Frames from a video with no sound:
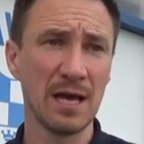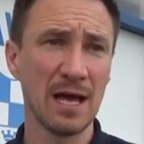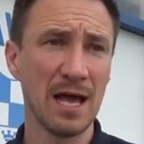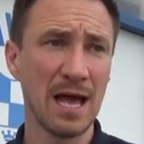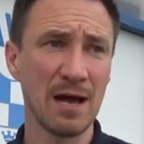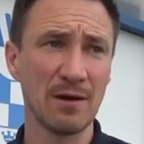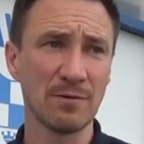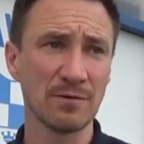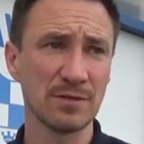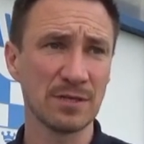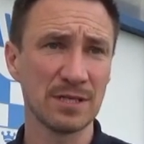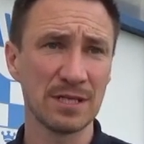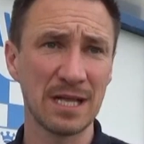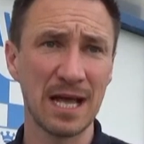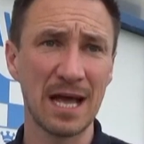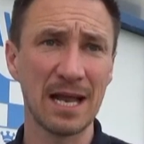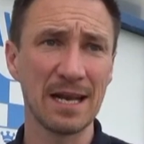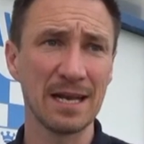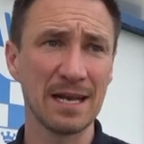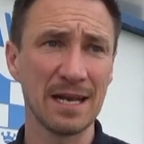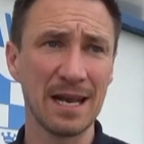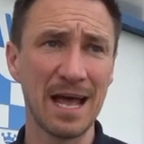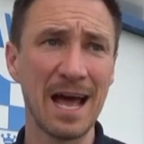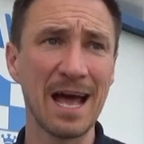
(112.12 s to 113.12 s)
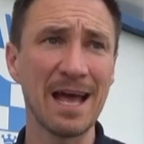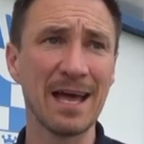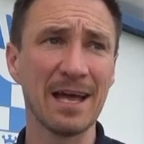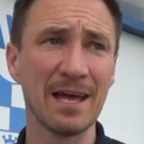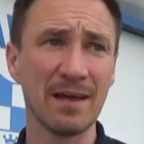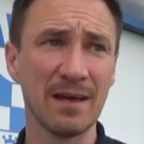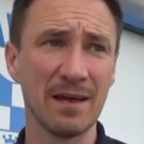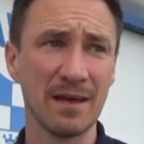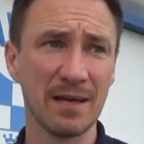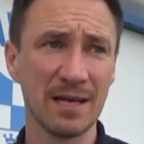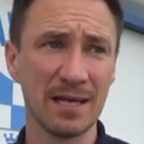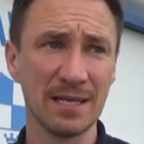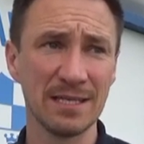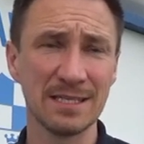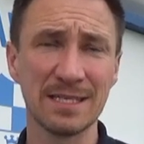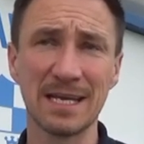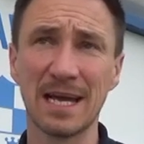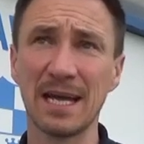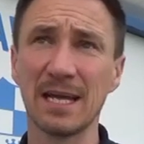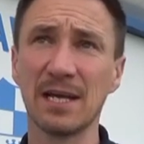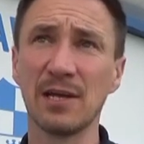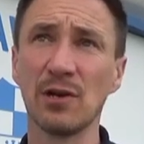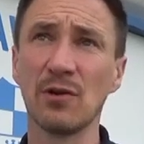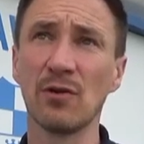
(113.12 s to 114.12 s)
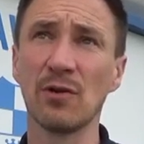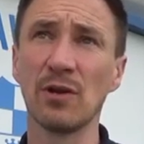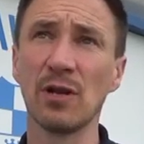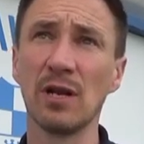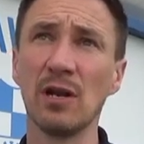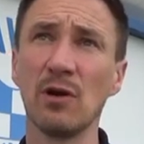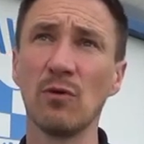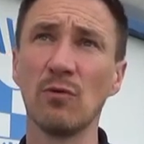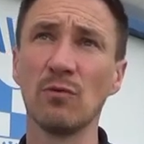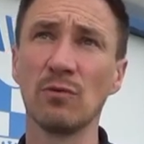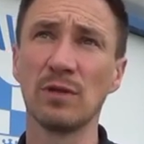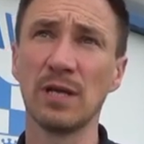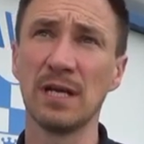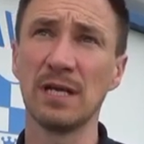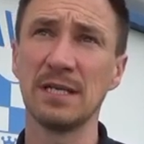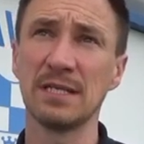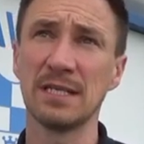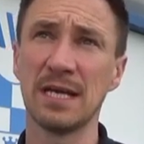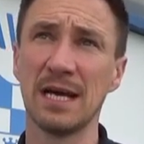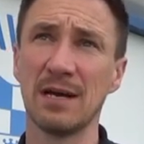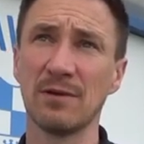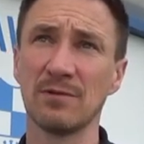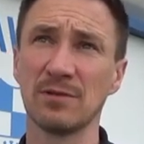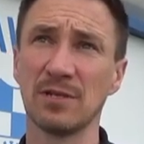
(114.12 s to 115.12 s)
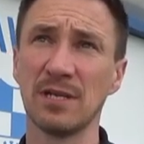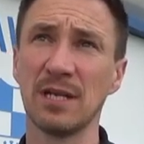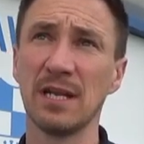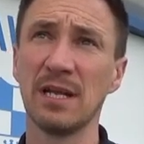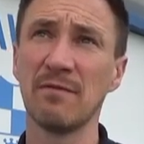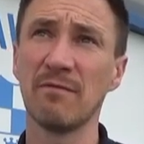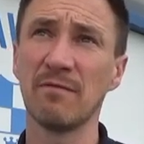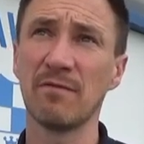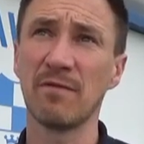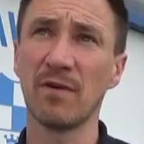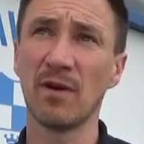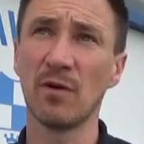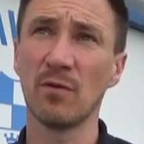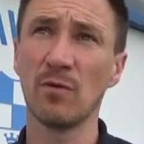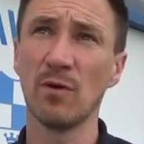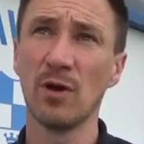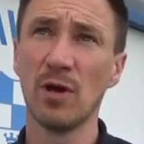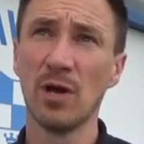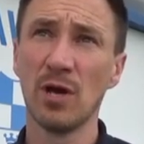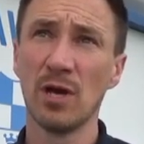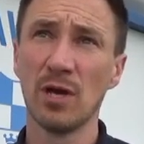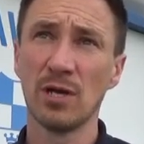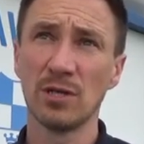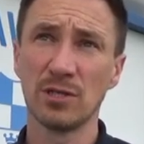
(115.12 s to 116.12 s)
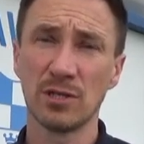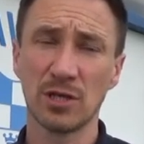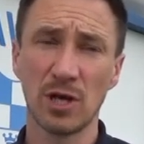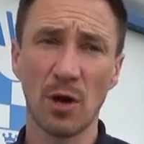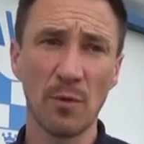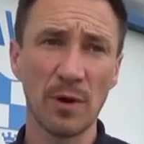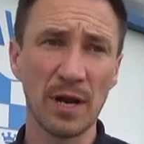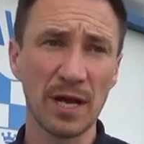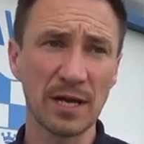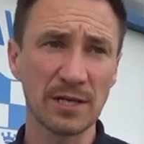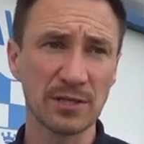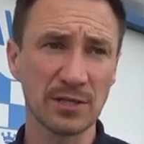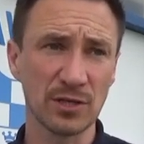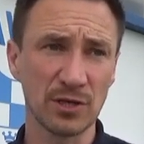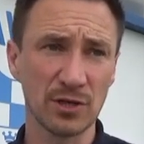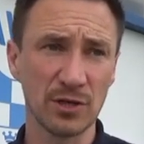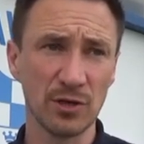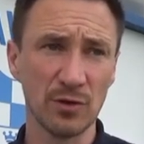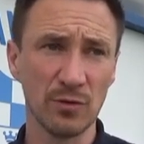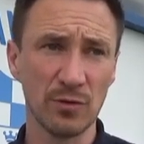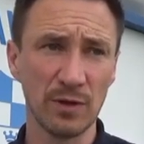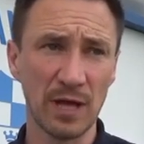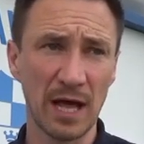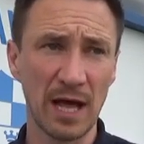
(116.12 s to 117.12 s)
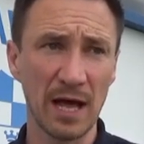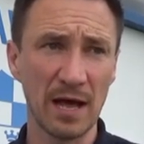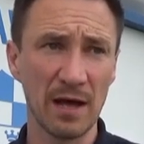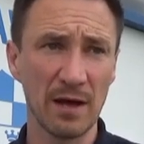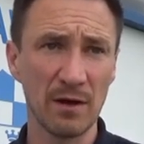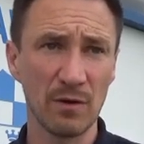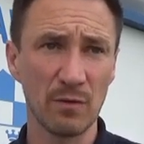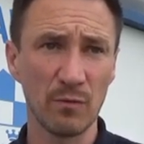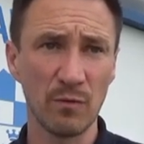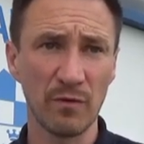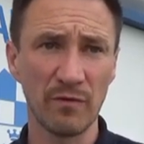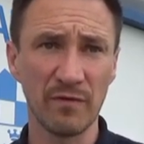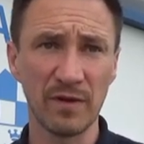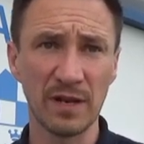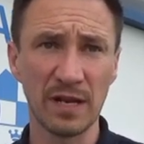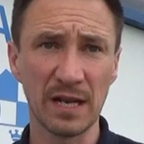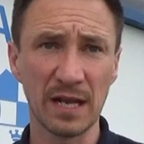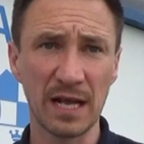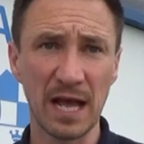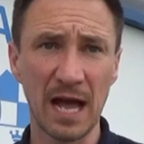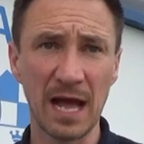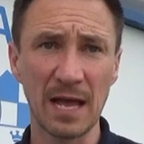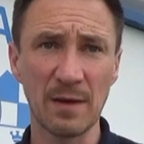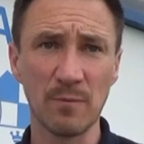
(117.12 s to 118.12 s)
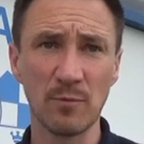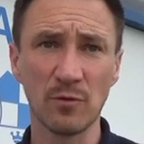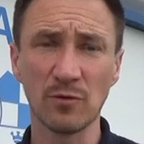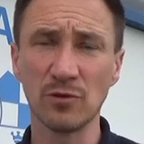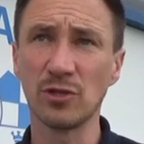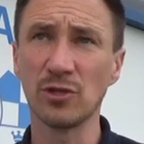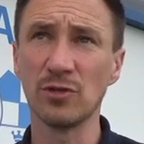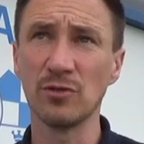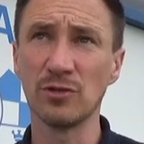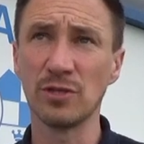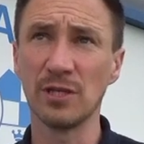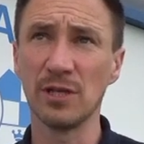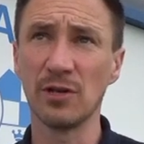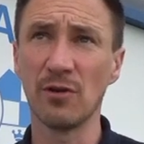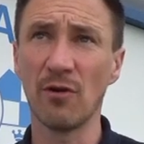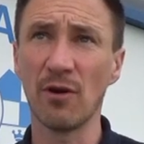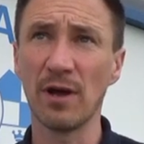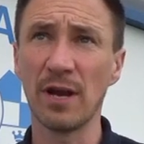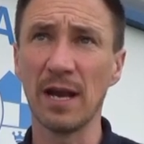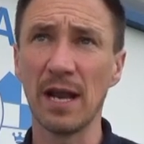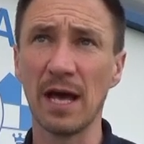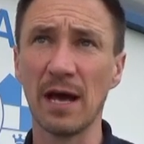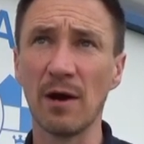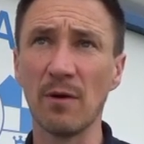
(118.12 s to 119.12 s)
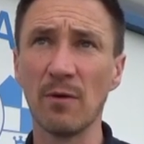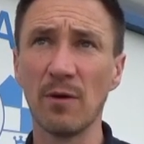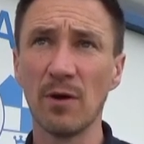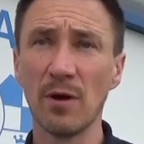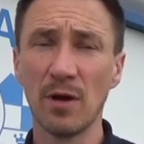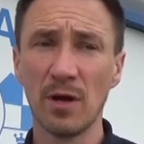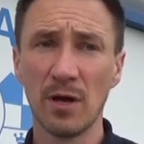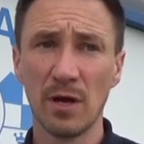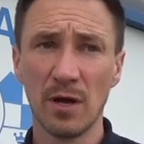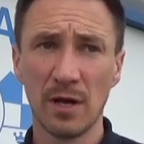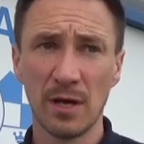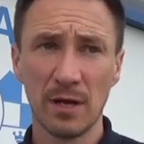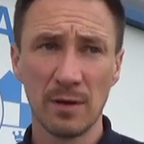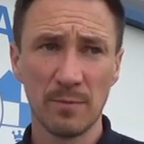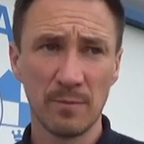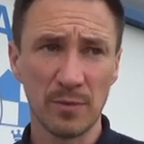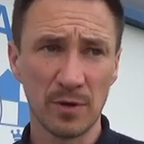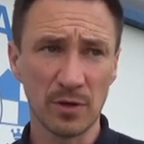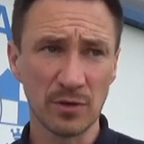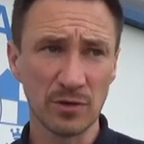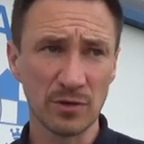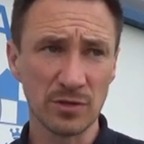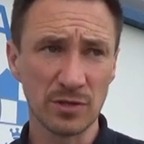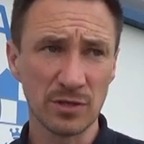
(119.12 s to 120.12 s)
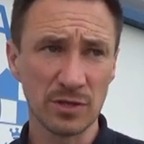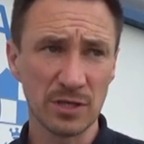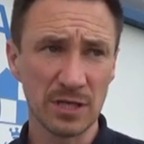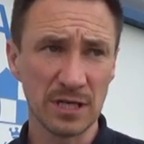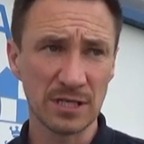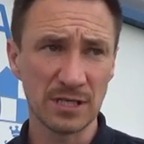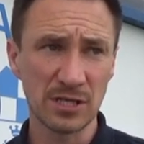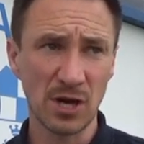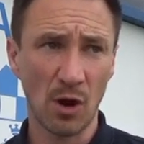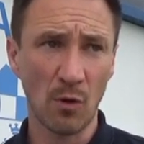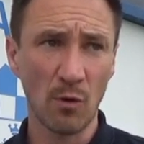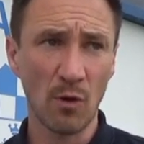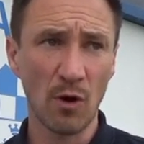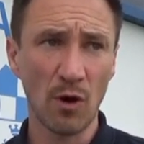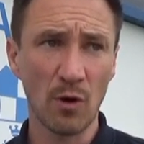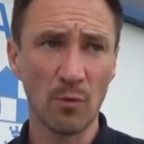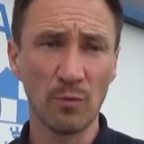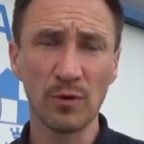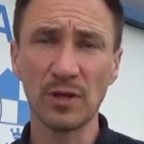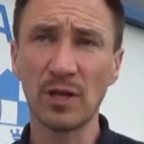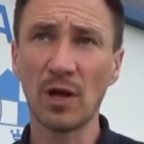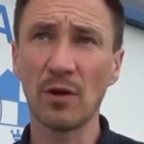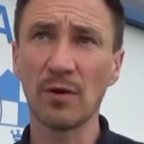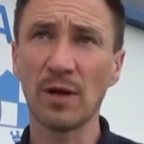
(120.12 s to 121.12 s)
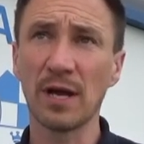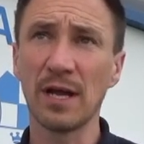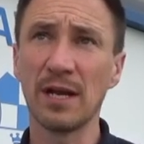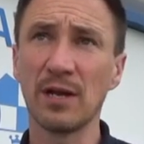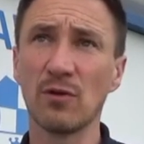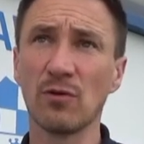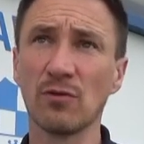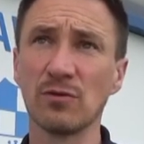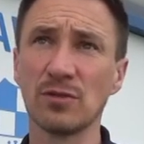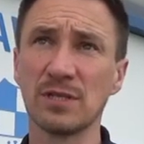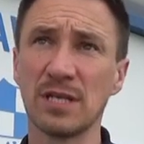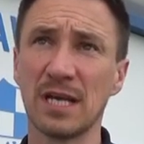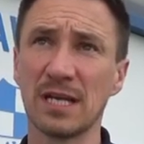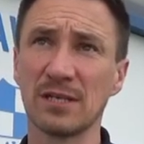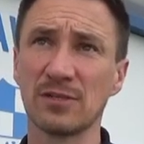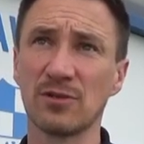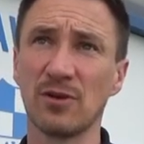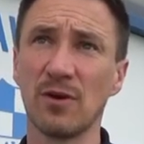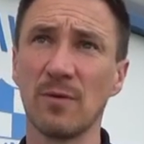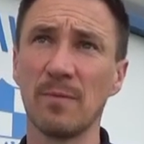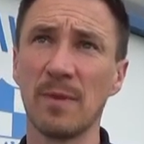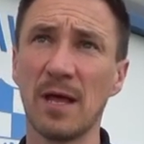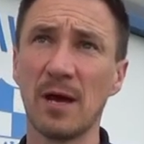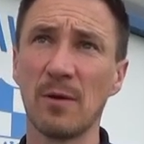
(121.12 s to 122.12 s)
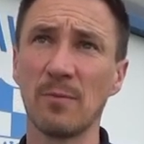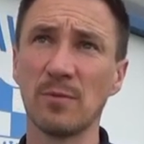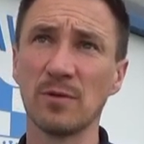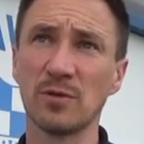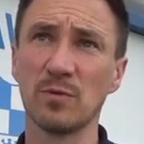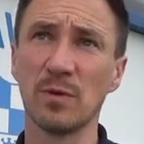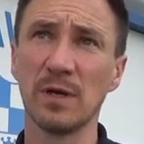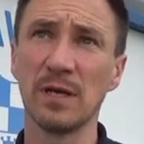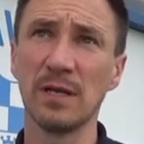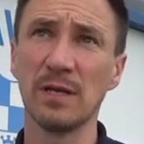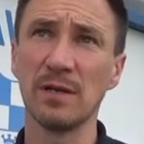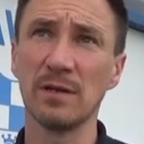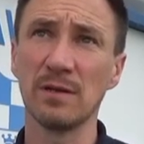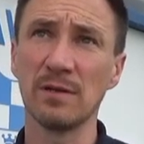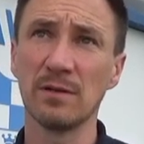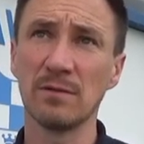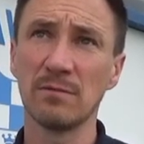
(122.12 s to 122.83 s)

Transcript: outstanding at it in taking on the little details and the info to go and execute that within the game on Tuesday night now because it's so hard we don't get any contact time now between